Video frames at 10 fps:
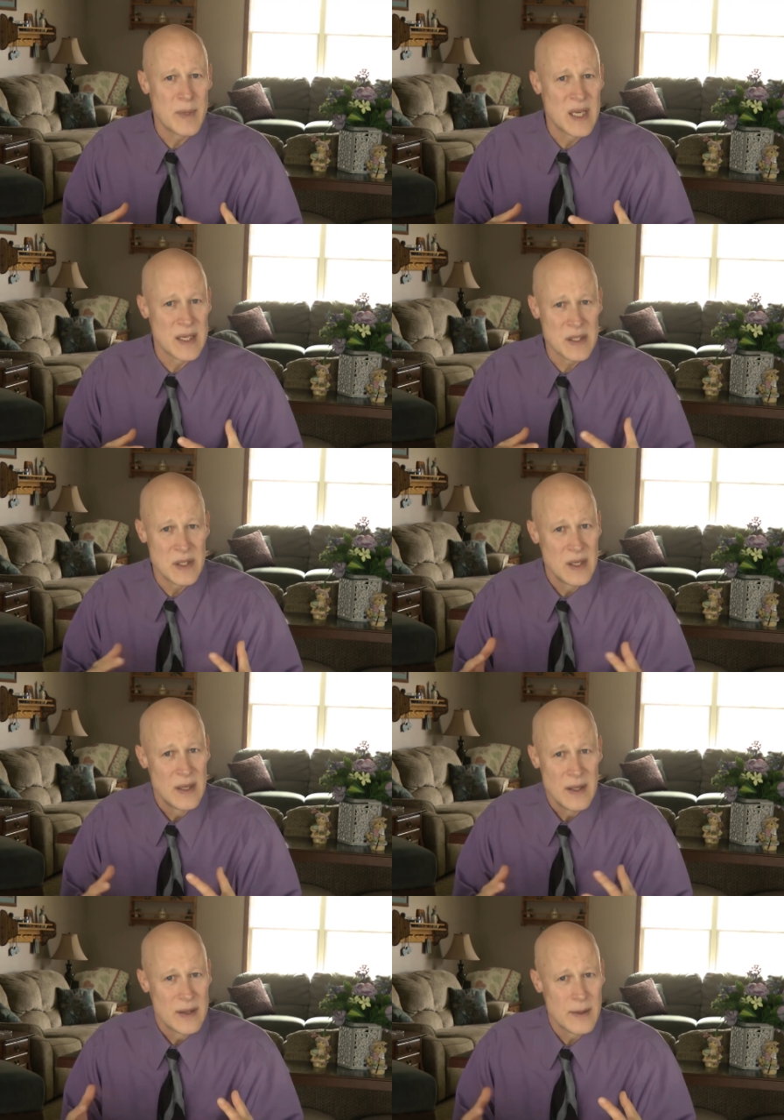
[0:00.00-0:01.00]
because
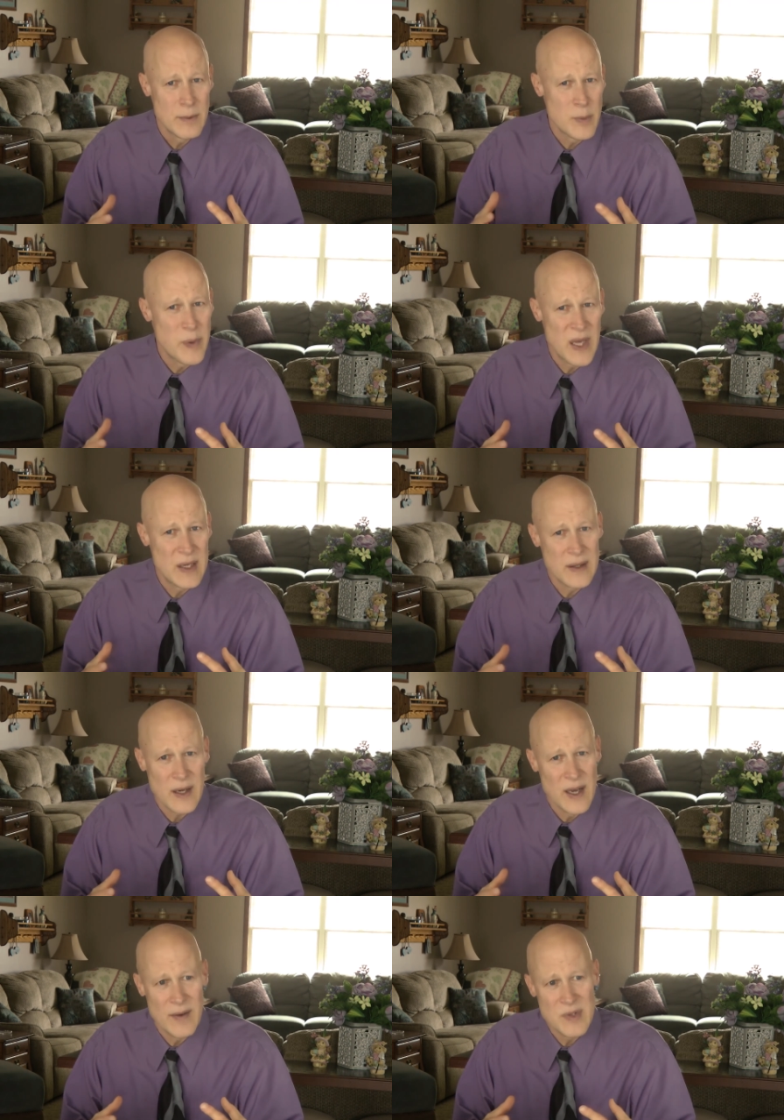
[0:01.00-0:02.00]
there would have been a
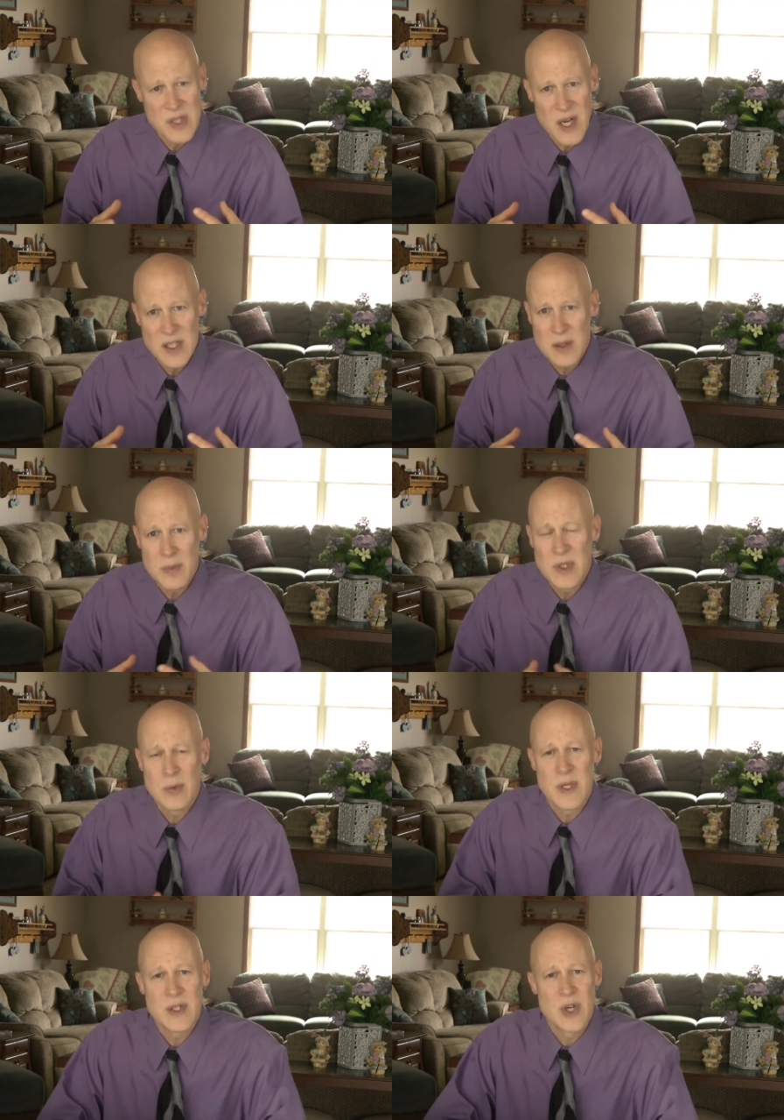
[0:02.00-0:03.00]
conversation
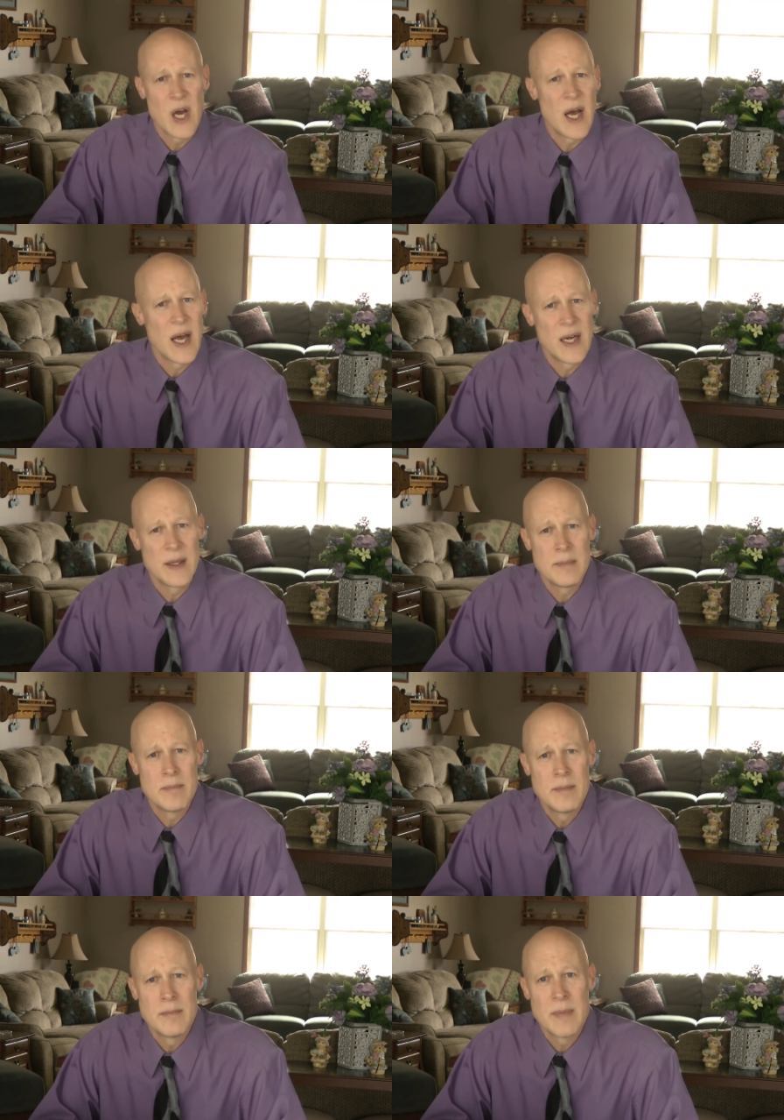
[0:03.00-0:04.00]
between John and
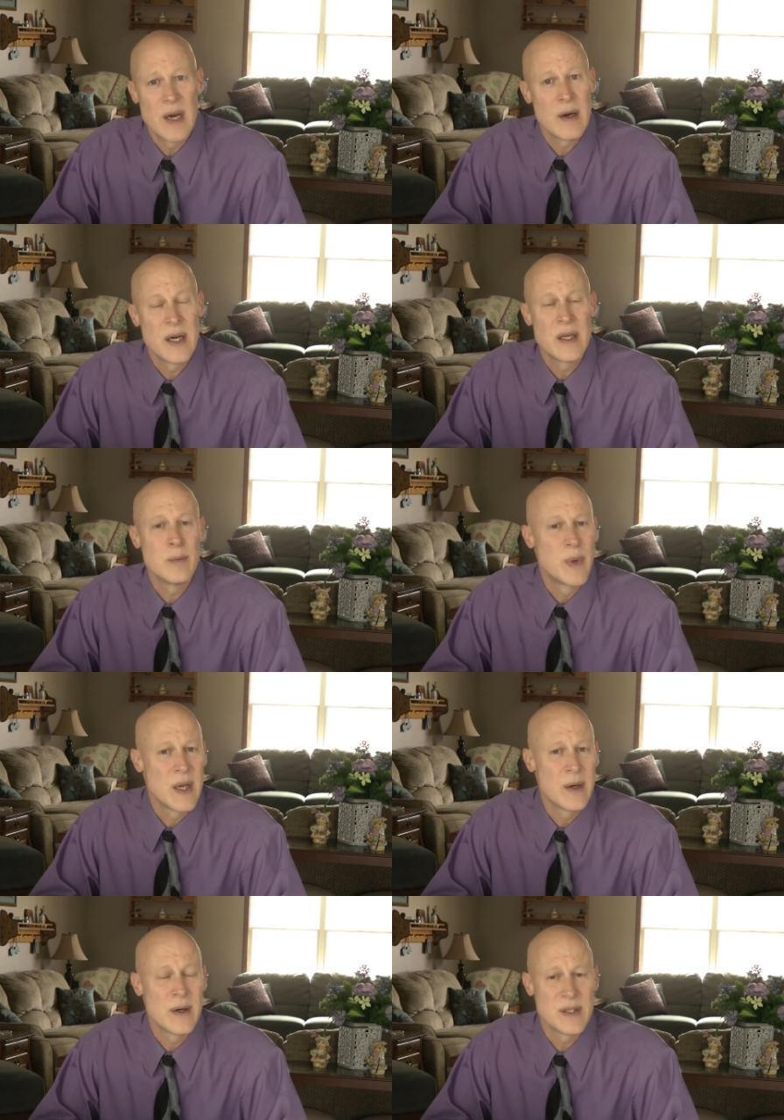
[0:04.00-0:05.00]
Mary and
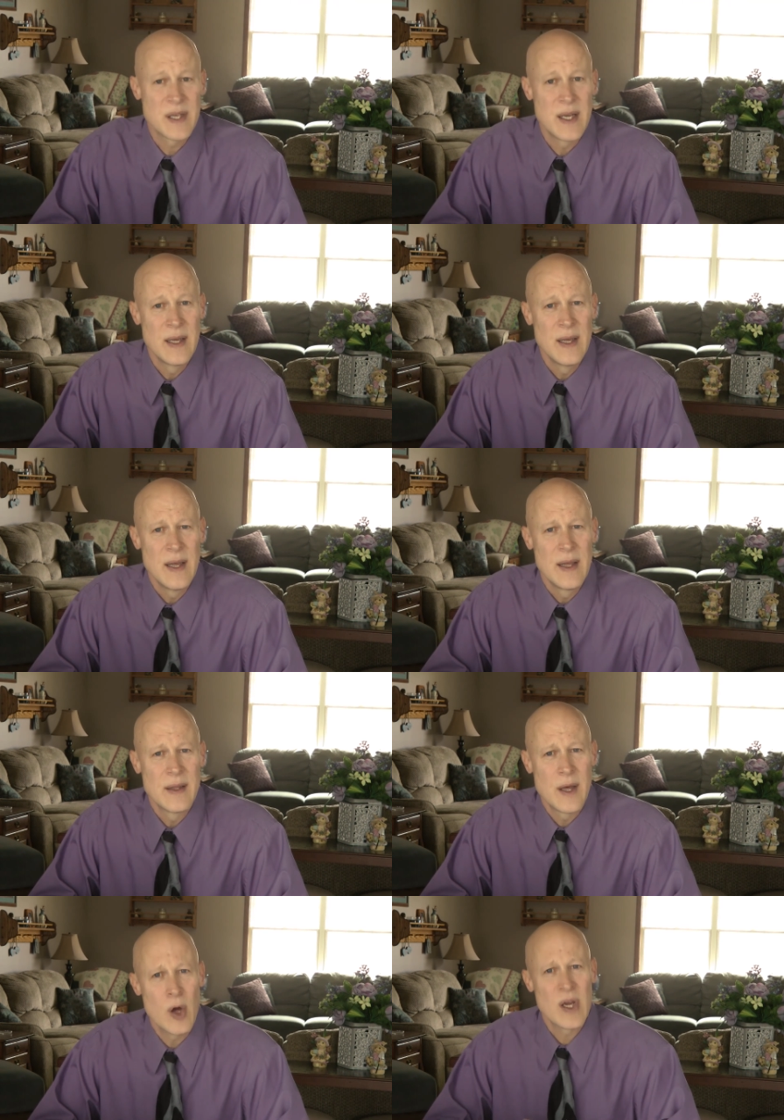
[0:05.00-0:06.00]
Peter as they
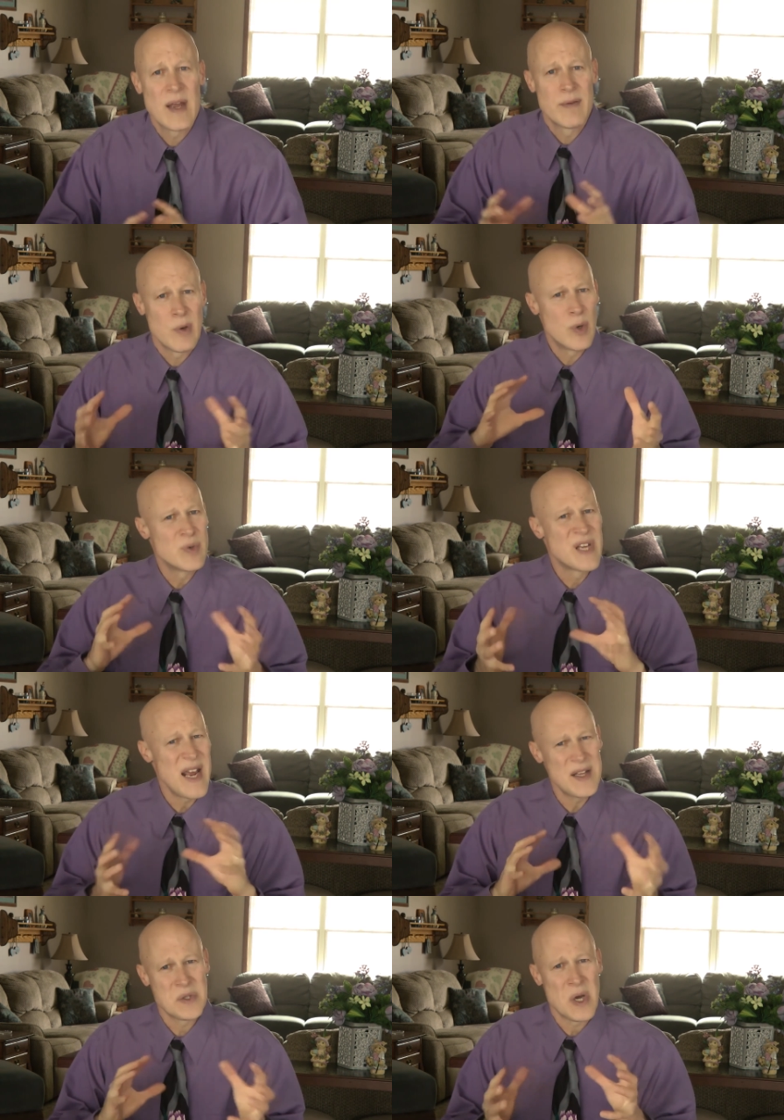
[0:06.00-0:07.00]
they all gave their own
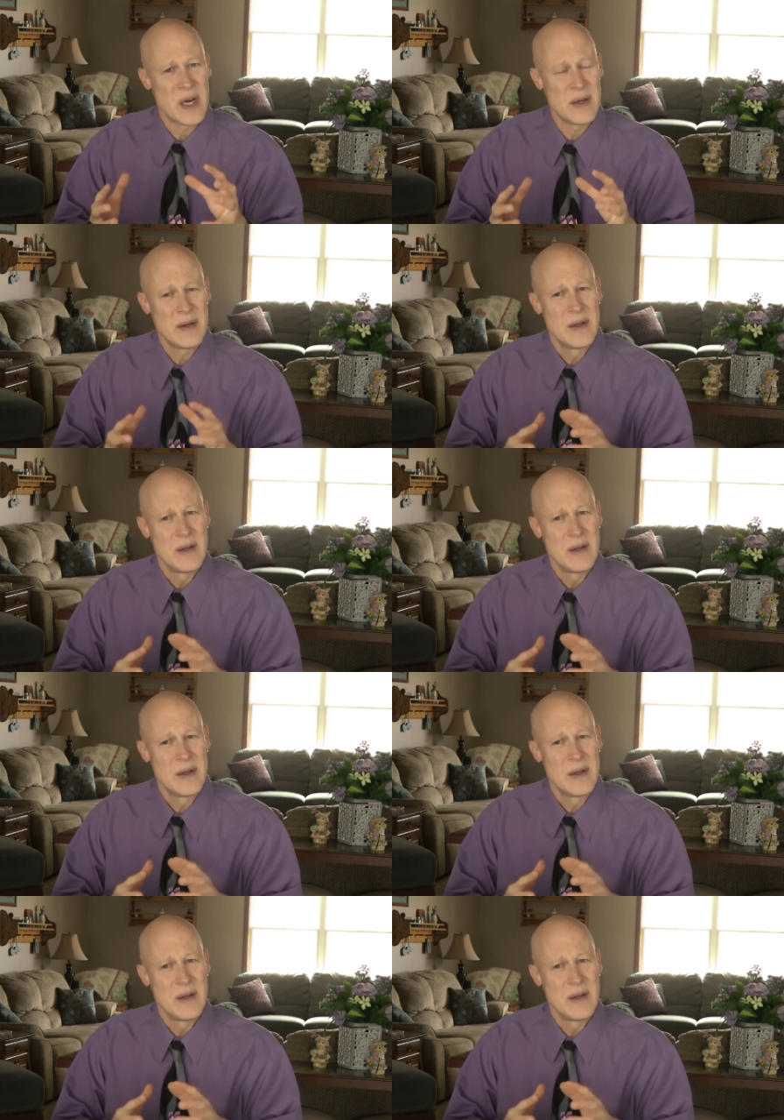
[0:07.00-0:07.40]
takes on it.